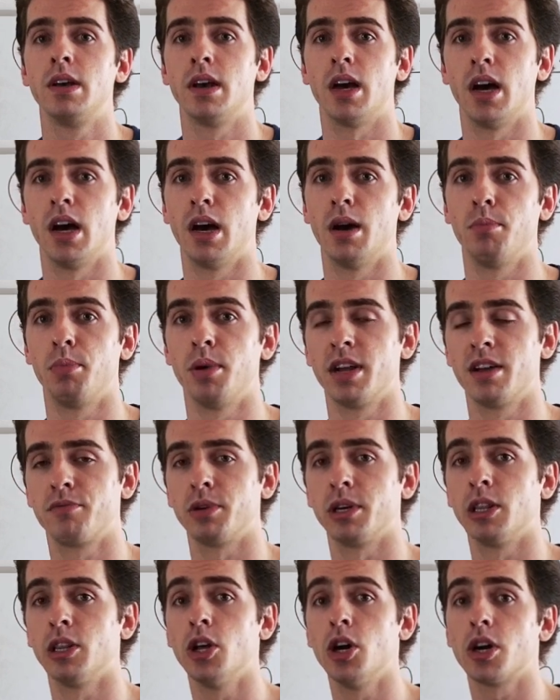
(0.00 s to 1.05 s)
But if we
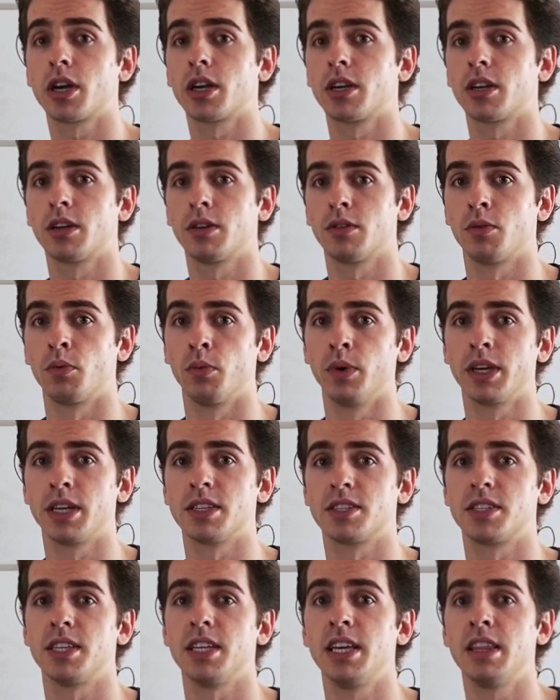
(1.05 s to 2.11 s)
look, we can
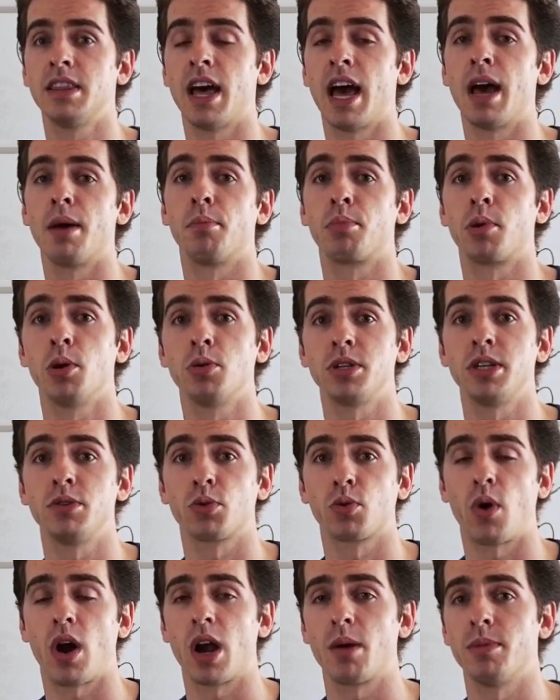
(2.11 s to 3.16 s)
see that protein
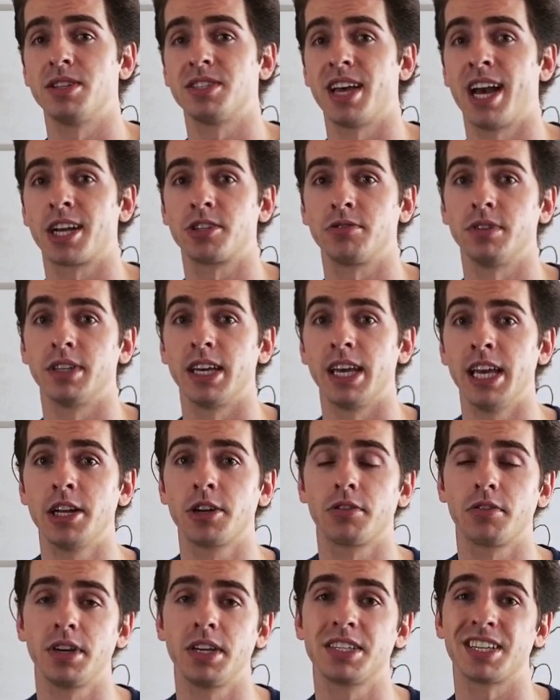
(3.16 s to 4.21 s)
requirements actually
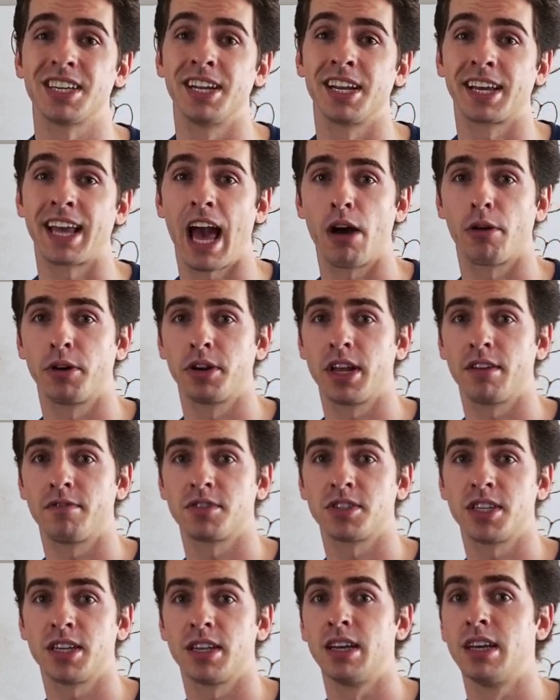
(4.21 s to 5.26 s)
increase in a calorie
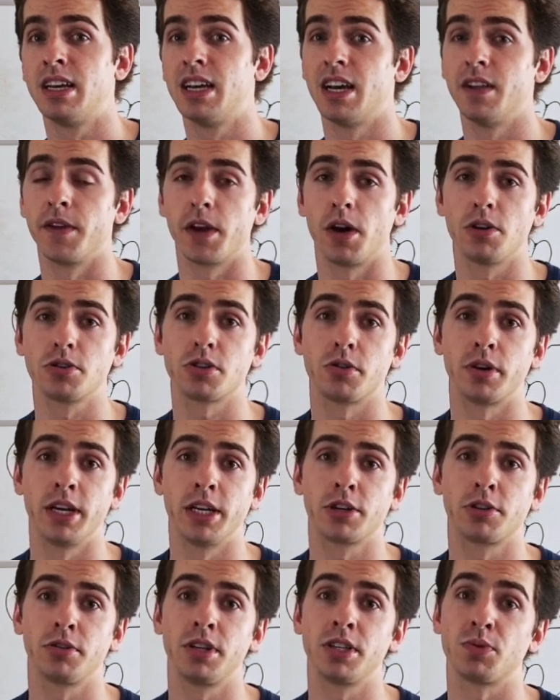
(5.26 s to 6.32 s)
deficit, and they also
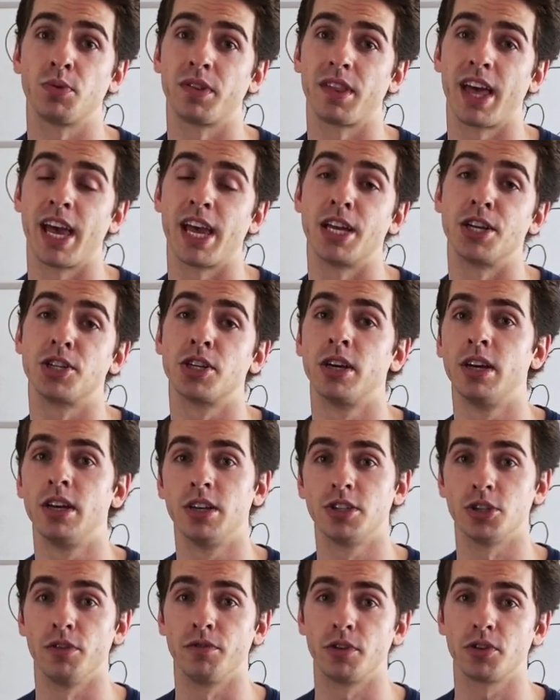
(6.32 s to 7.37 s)
increase with age.
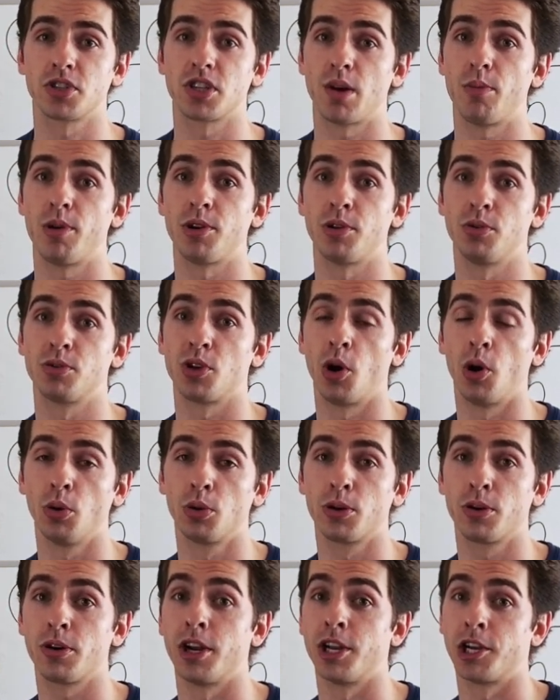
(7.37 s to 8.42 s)
So if you're someone who's
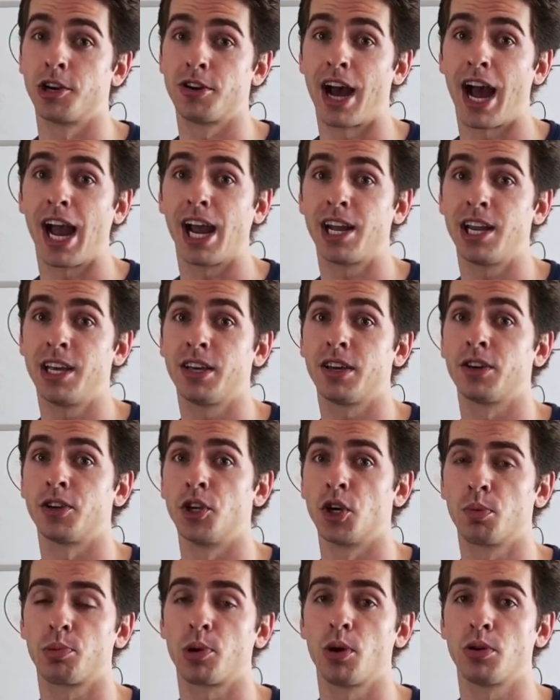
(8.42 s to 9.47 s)
older and you're dieting,
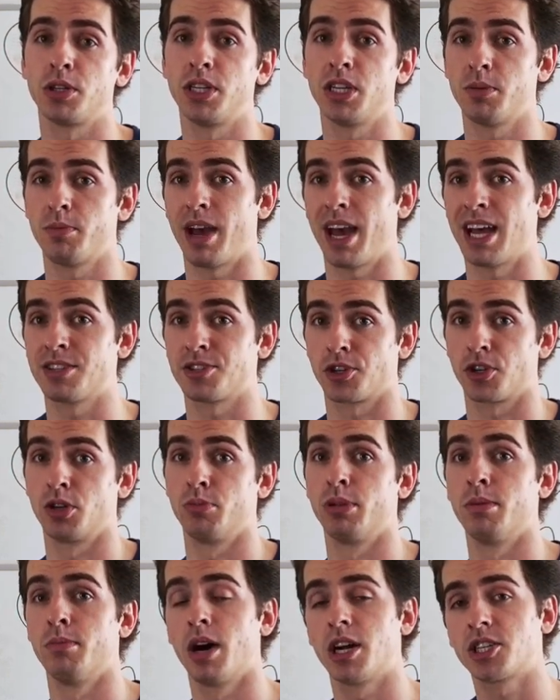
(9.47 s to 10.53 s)
your protein demands are going to
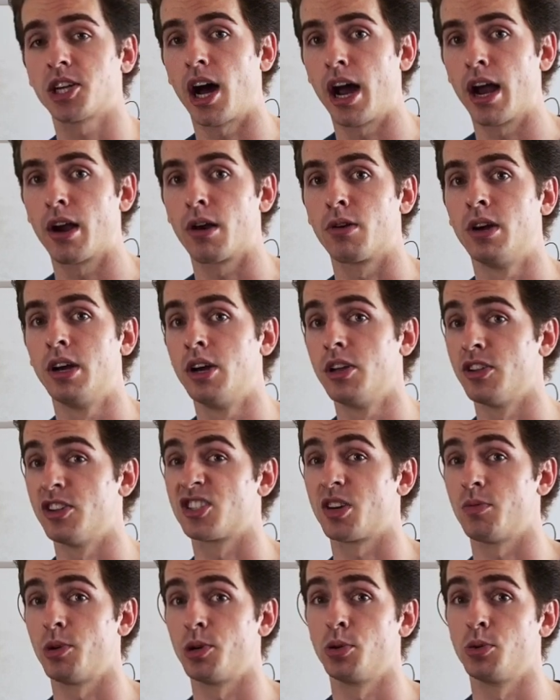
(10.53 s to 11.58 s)
be much higher than
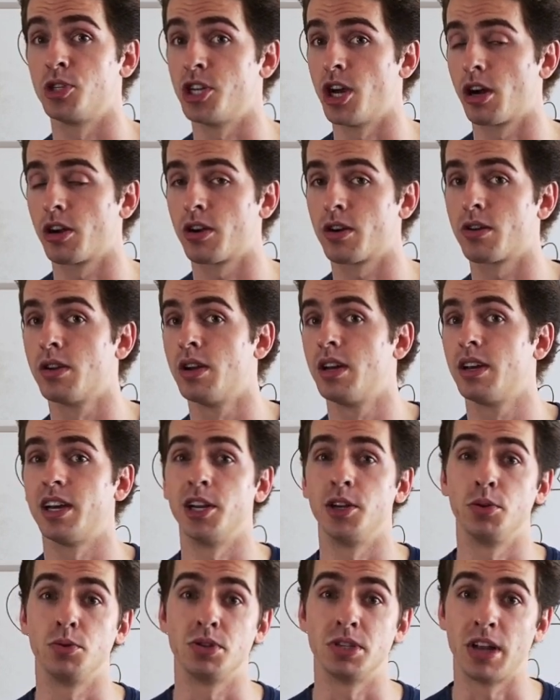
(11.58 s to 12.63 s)
someone who's younger and
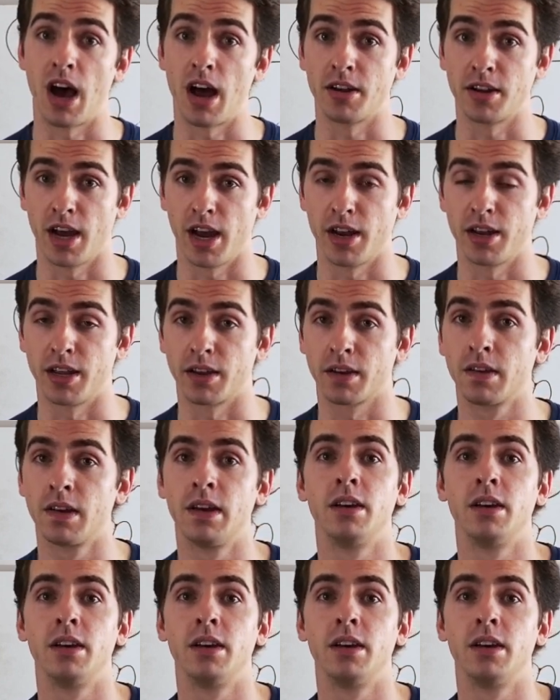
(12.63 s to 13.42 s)
who's not dieting.